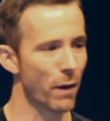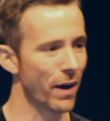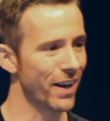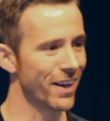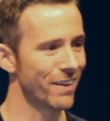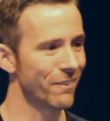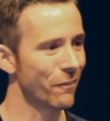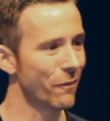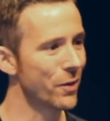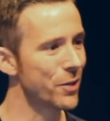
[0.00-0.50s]

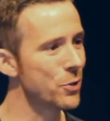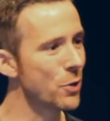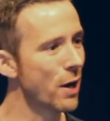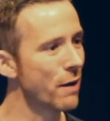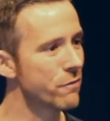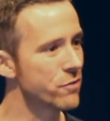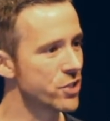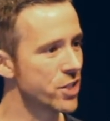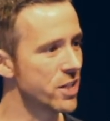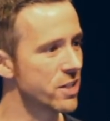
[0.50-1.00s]
But when
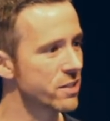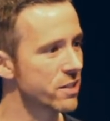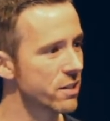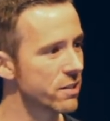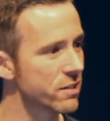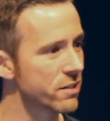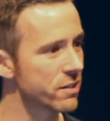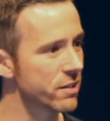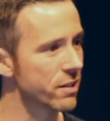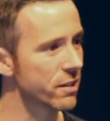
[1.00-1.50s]
you have
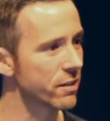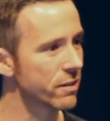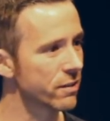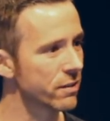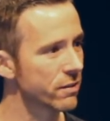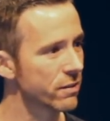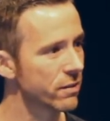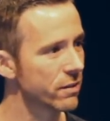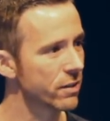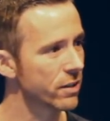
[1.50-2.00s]
Jesus,
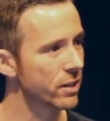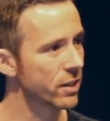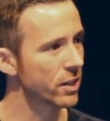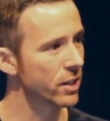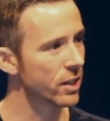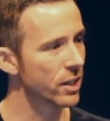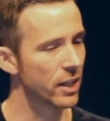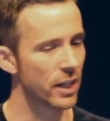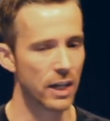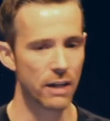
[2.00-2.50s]

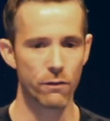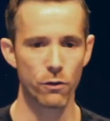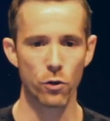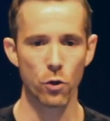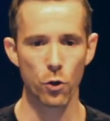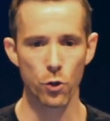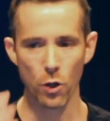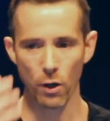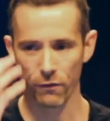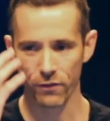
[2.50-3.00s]

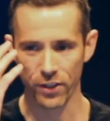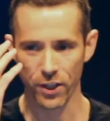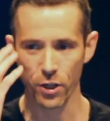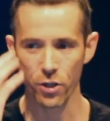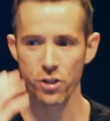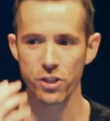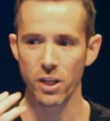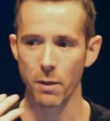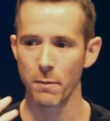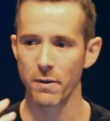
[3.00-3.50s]
even though you have
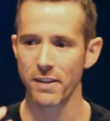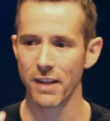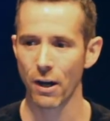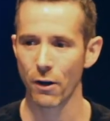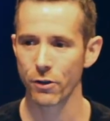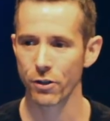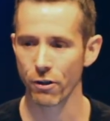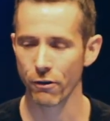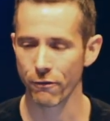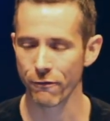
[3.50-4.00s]
tears coming
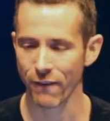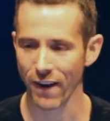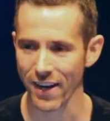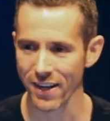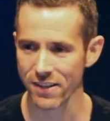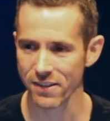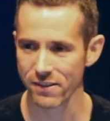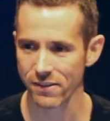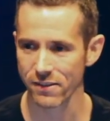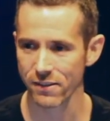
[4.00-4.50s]
down your
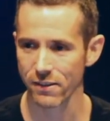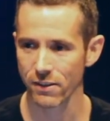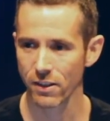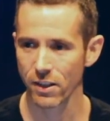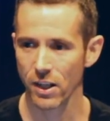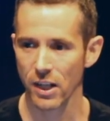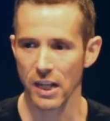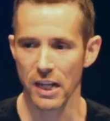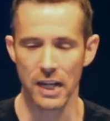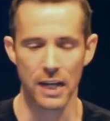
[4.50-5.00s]
face,
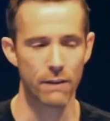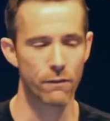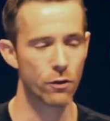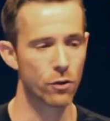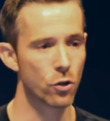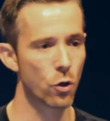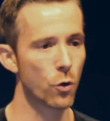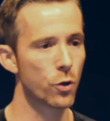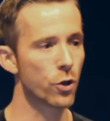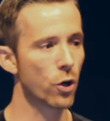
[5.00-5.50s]

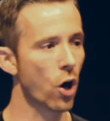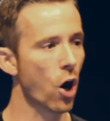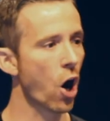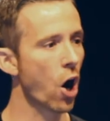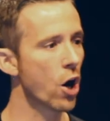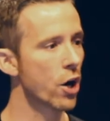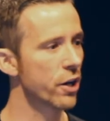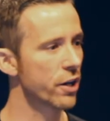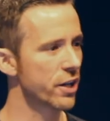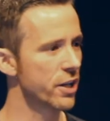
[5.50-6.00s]
even though your
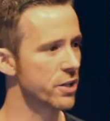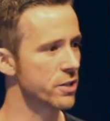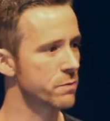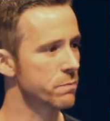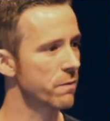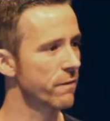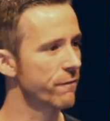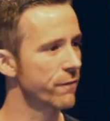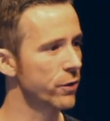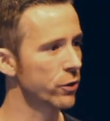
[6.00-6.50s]
heart
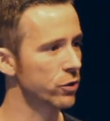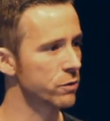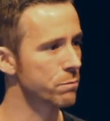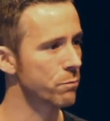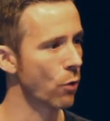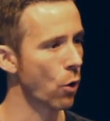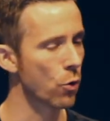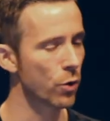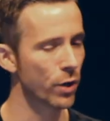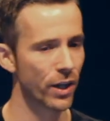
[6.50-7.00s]

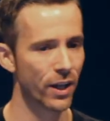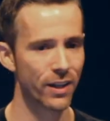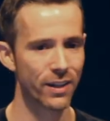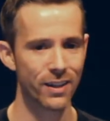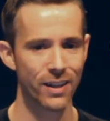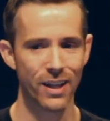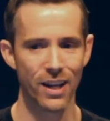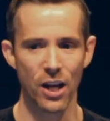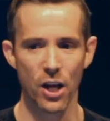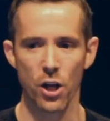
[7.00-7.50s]
feels
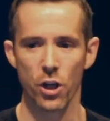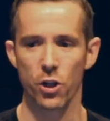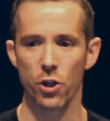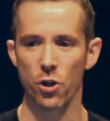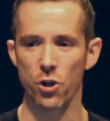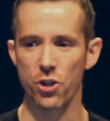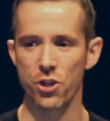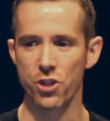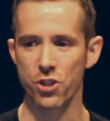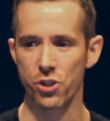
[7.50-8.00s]
broken,
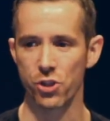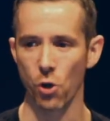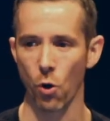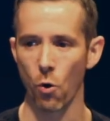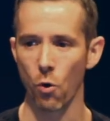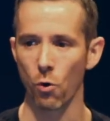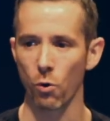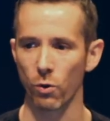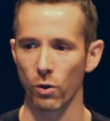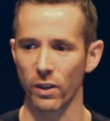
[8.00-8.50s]
your
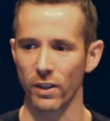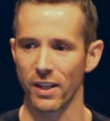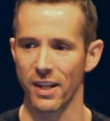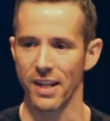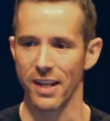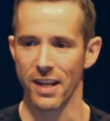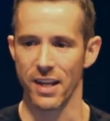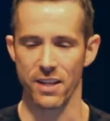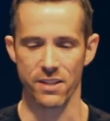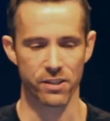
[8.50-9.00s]
soul
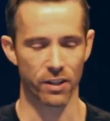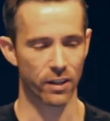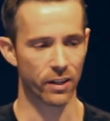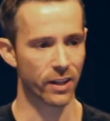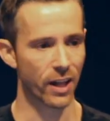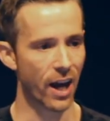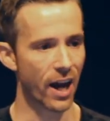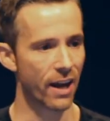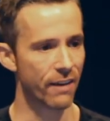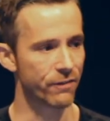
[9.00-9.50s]
is
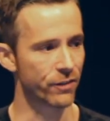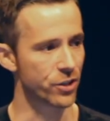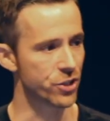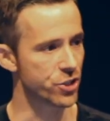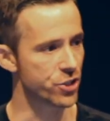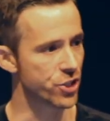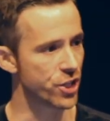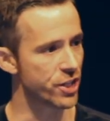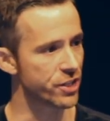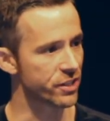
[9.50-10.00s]
alive
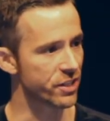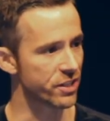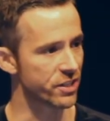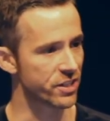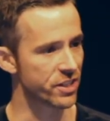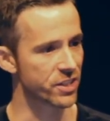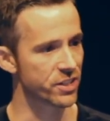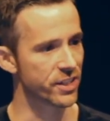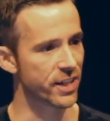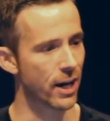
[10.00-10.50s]
because
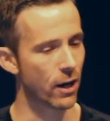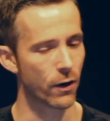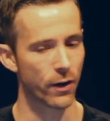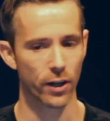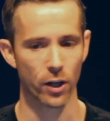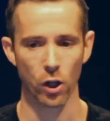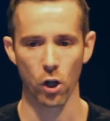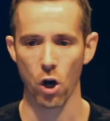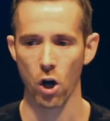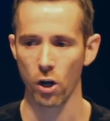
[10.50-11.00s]
Jesus is
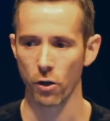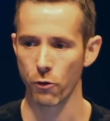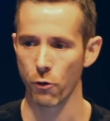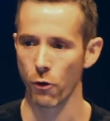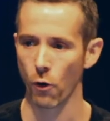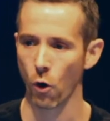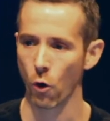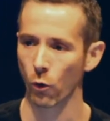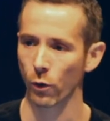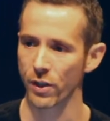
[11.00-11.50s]
carrying it
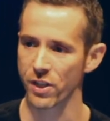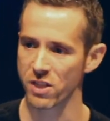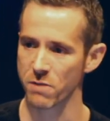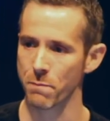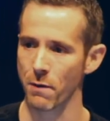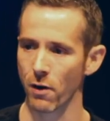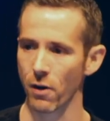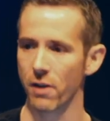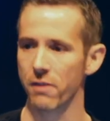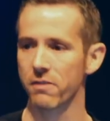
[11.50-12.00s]
along through the Holy
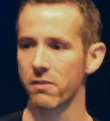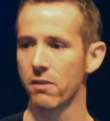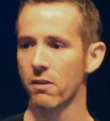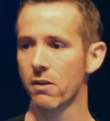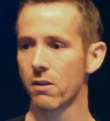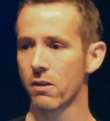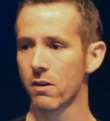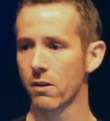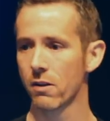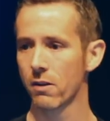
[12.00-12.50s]
Spirit.